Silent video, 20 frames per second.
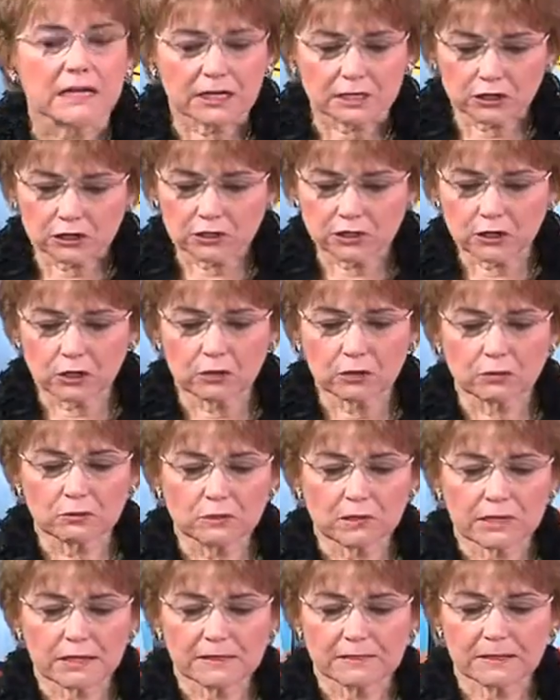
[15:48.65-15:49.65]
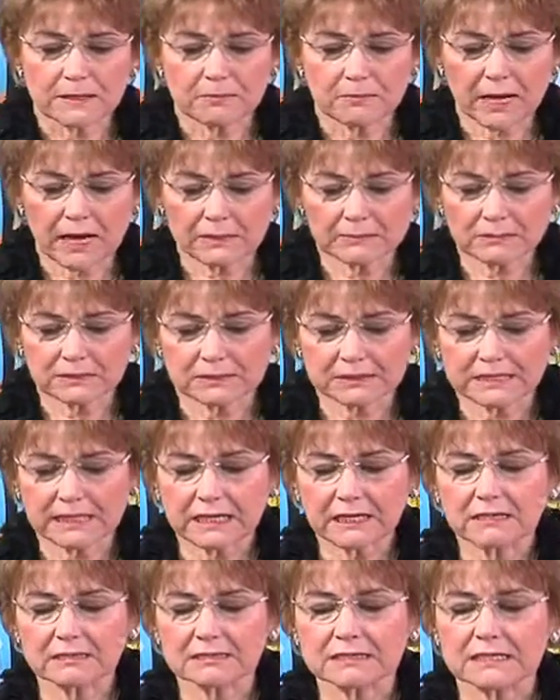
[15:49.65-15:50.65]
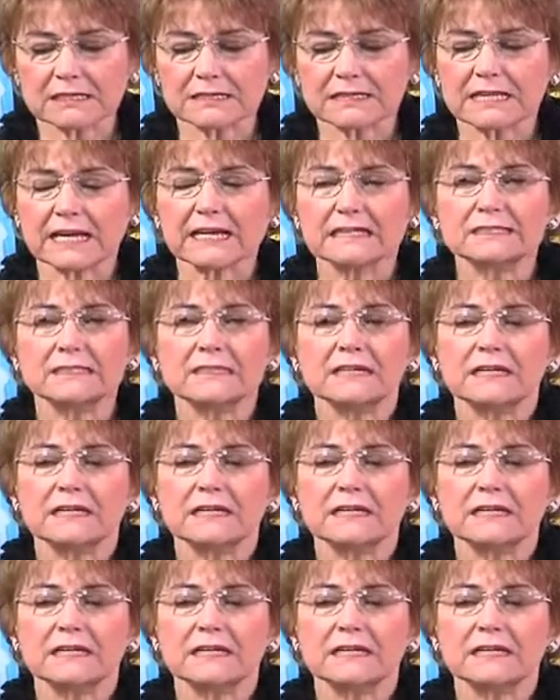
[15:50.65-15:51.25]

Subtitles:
You know, the Bible tells us that